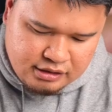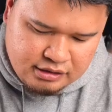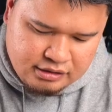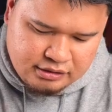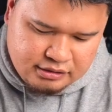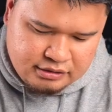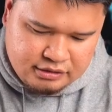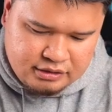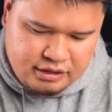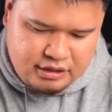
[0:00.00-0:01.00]

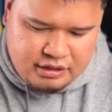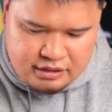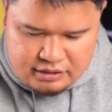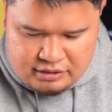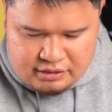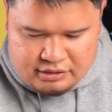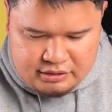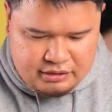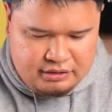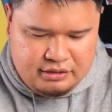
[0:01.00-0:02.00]

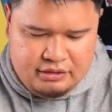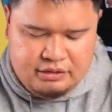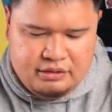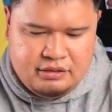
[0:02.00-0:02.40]
Nothing is said.